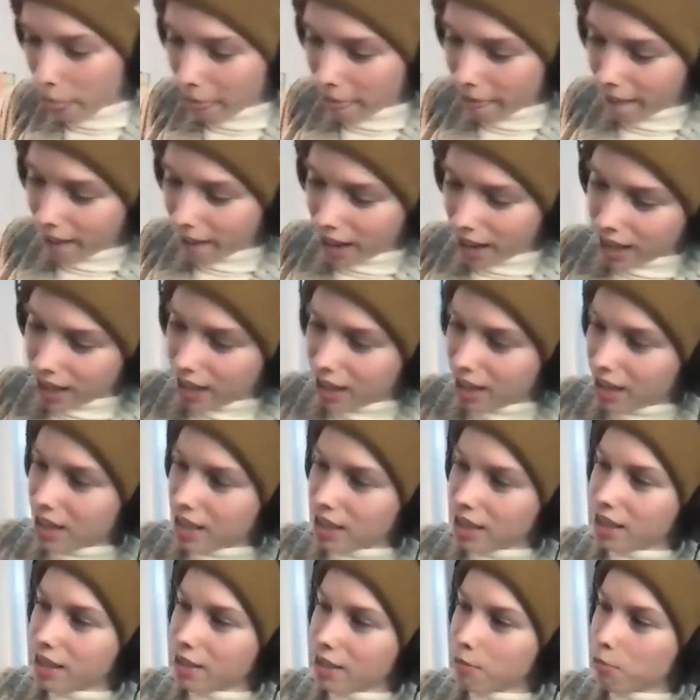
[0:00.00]
I
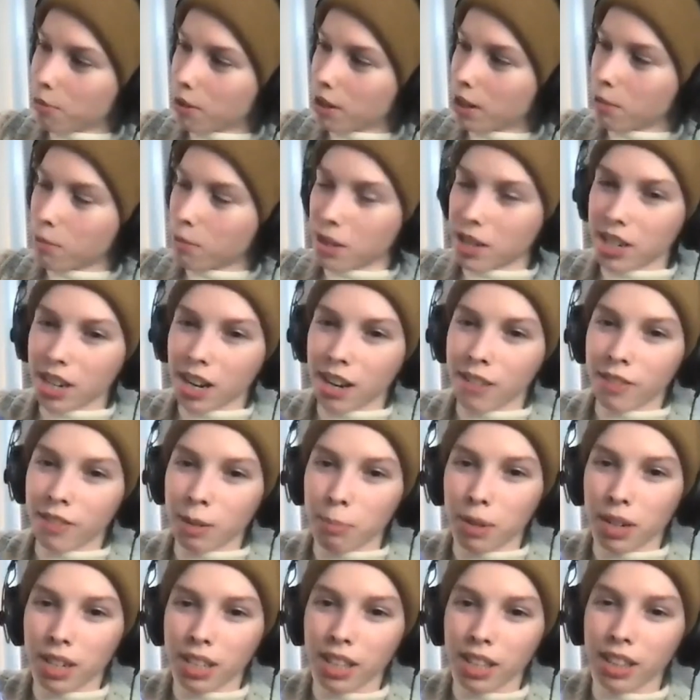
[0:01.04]
got pretty much every
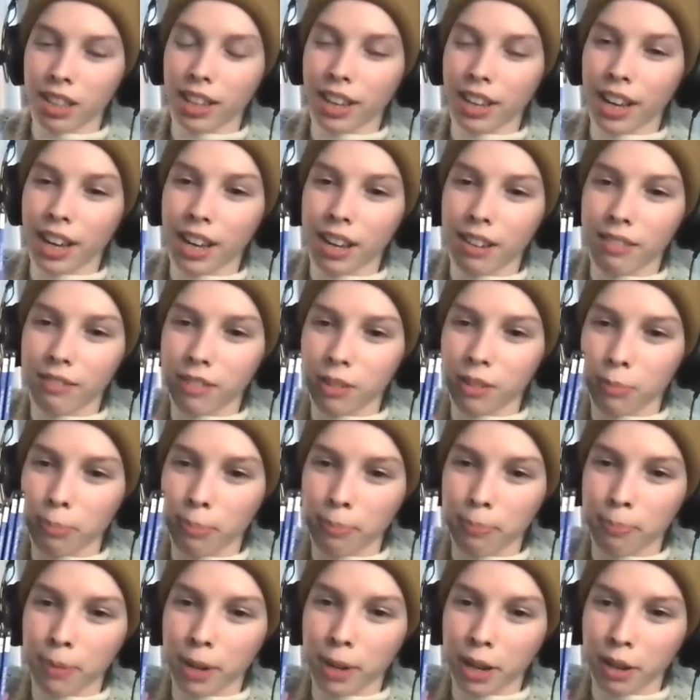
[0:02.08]
book that they have for
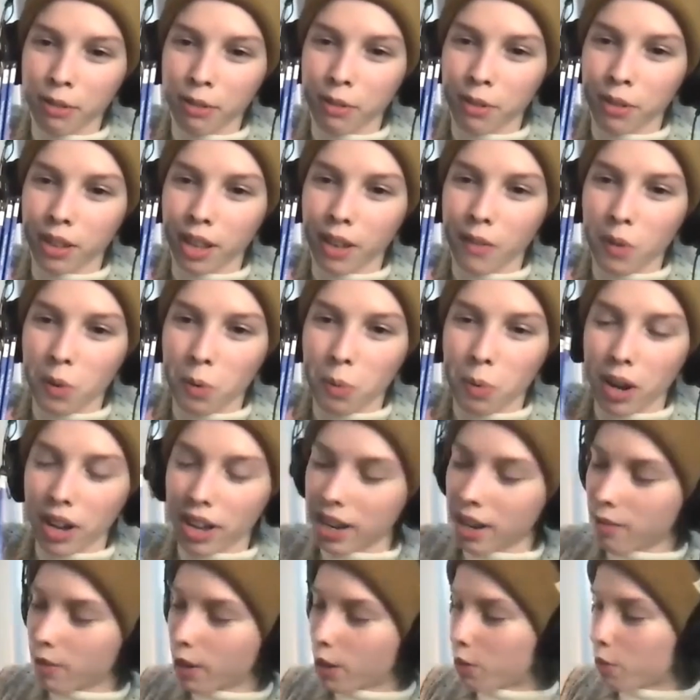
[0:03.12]
Breakthrough in Level 1. I
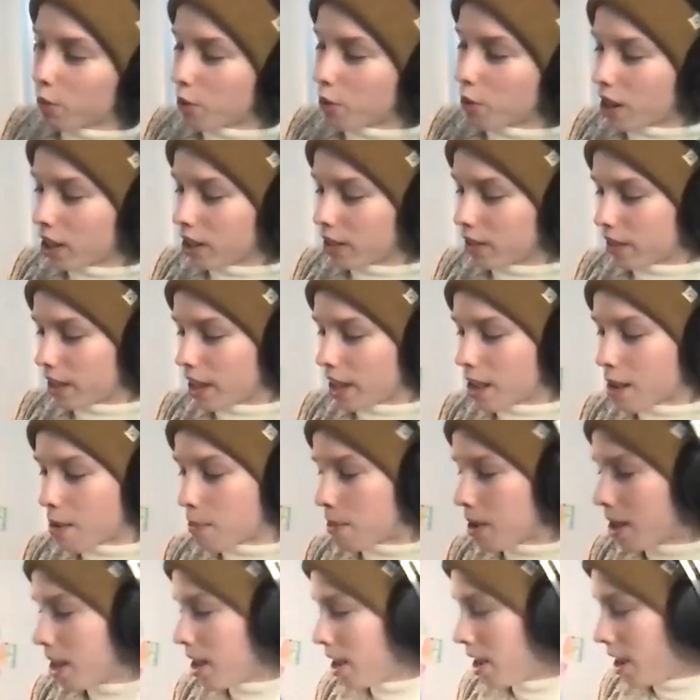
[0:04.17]
read through all of
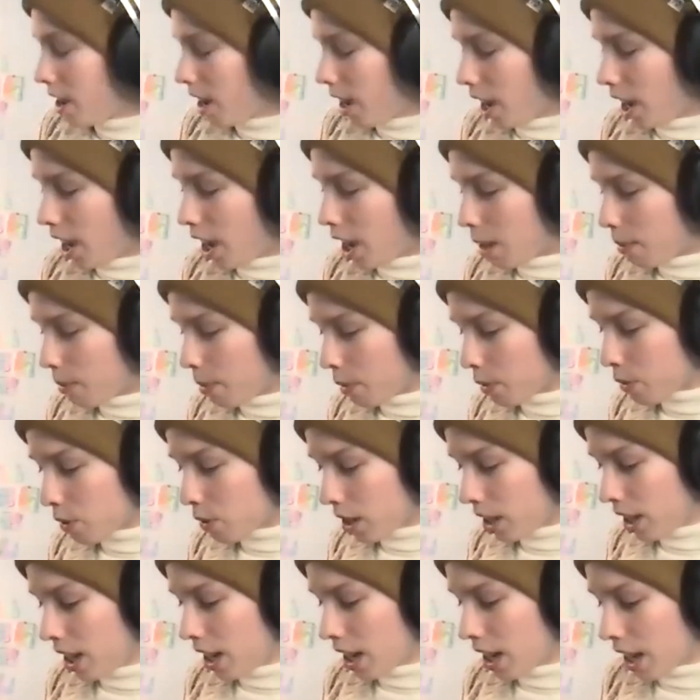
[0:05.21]
them. It was
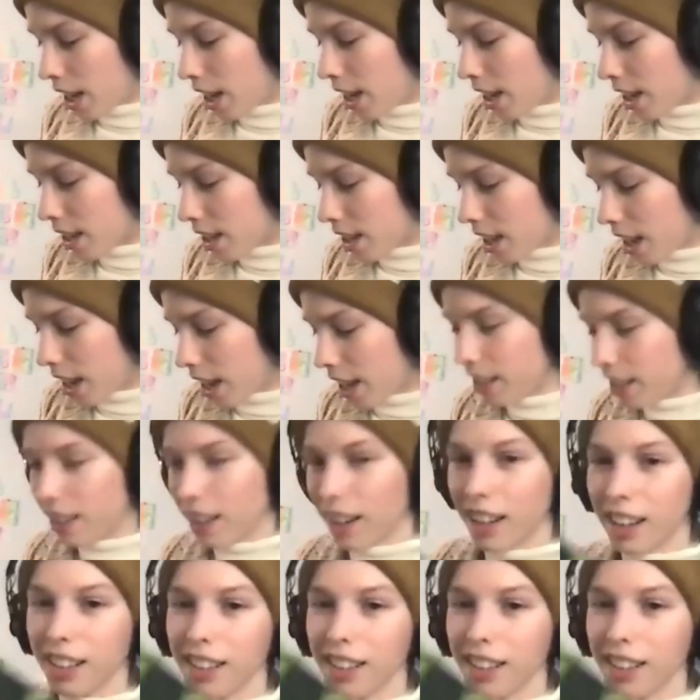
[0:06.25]
really nice. I got